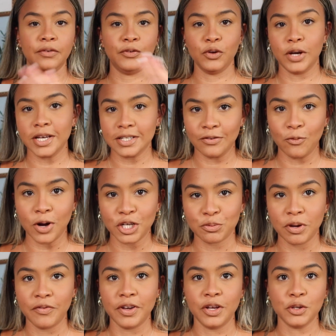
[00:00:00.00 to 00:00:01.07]
If you guys have
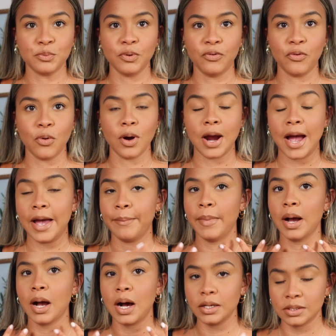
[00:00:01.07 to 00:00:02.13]
watched my videos before,
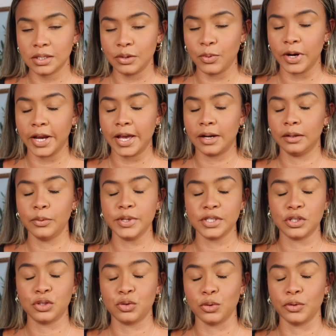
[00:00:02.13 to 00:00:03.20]
I'm constantly wearing Ana
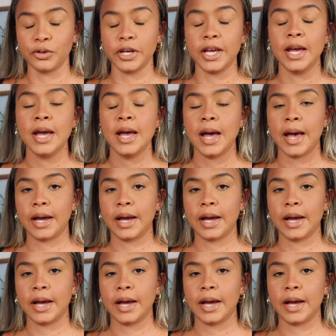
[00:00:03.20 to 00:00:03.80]
Luisa's jewelry.